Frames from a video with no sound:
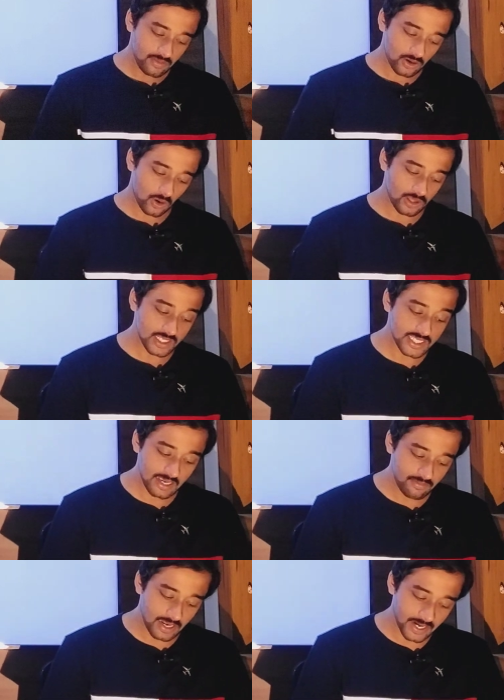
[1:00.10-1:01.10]
on the
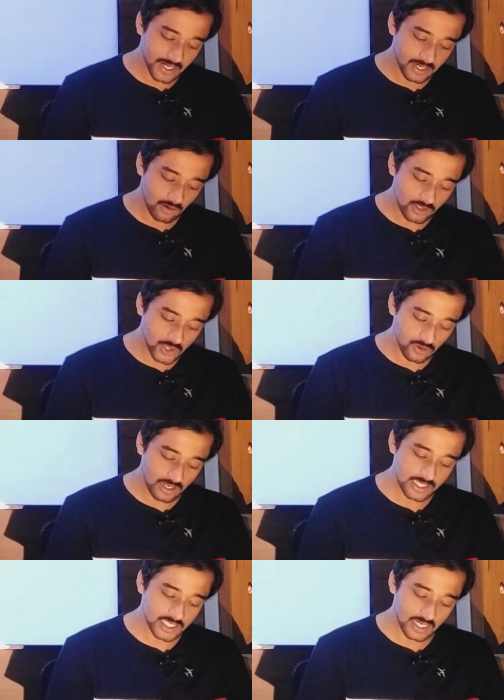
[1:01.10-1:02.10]
same latitude, so
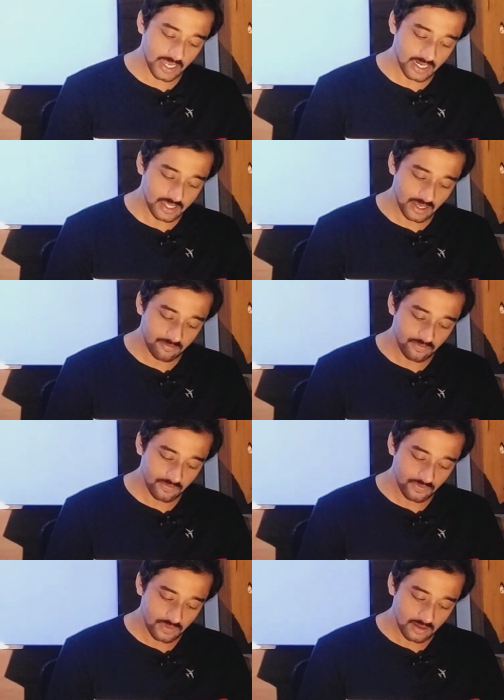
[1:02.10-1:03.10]
let's connect them
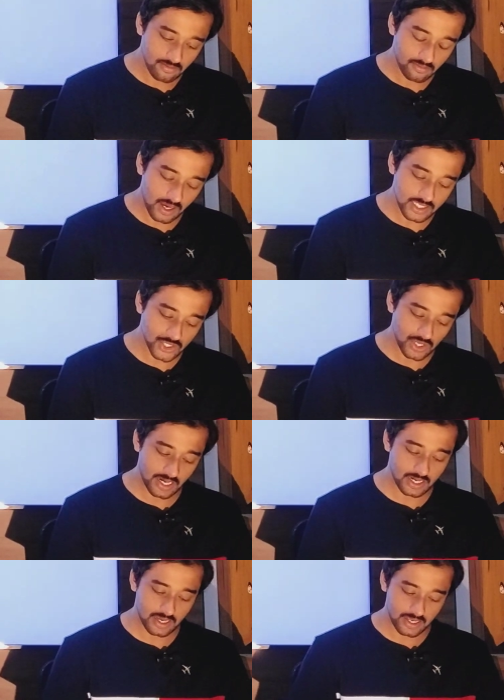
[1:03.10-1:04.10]
by a
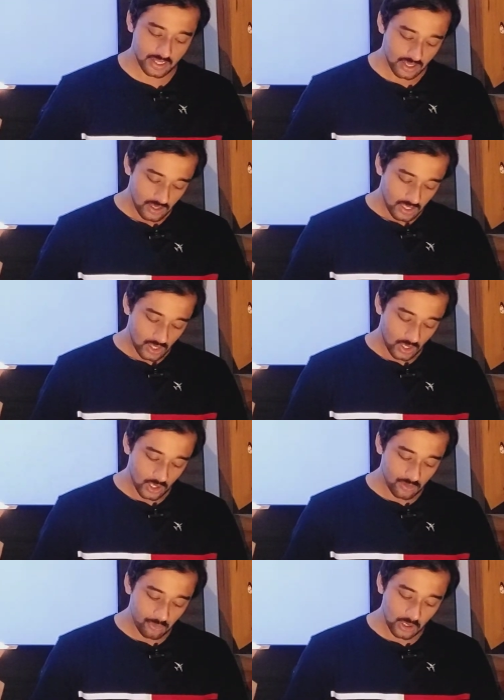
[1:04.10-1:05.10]
straight line. Now on
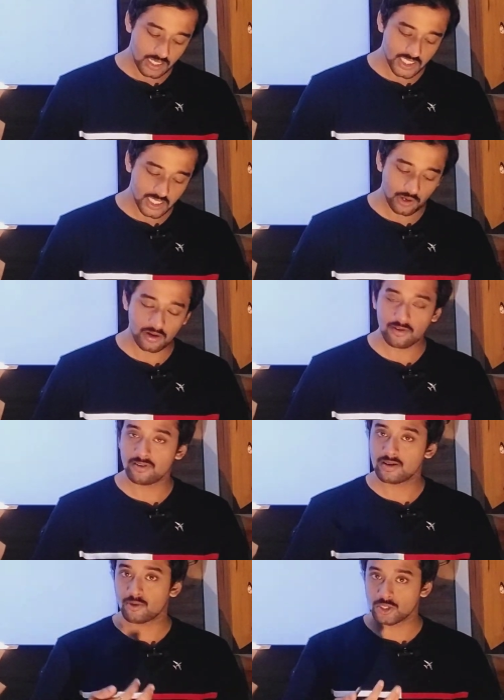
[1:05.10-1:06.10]
a polar
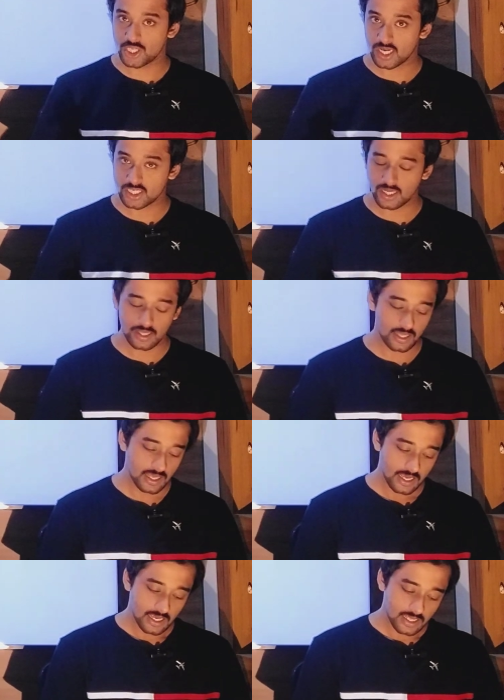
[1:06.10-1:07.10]
stereographic projection,
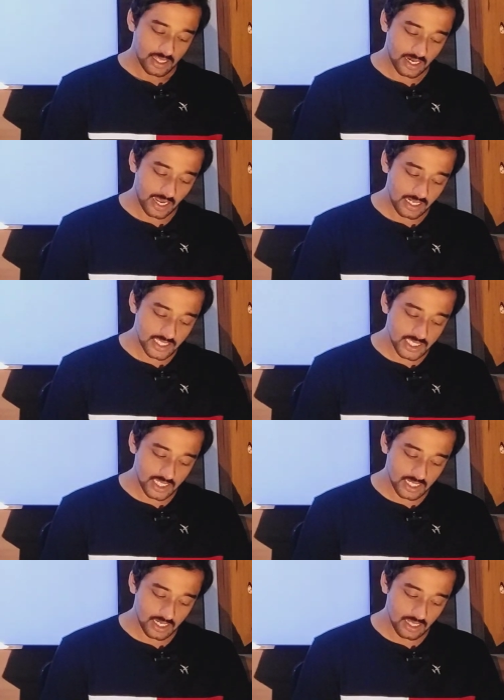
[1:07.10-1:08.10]
the great
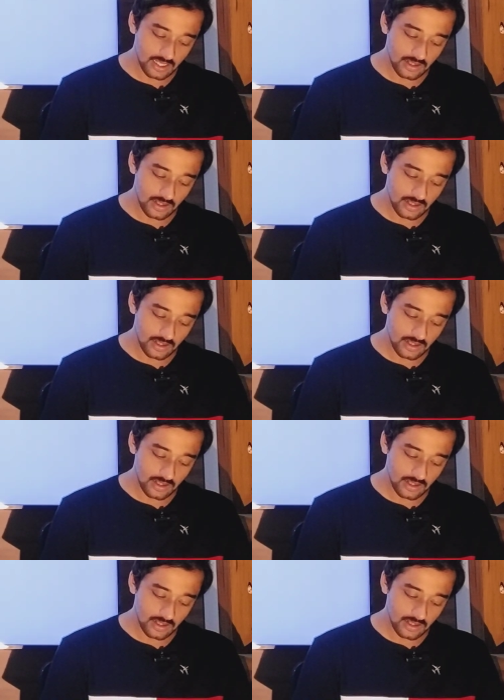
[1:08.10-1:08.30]
circle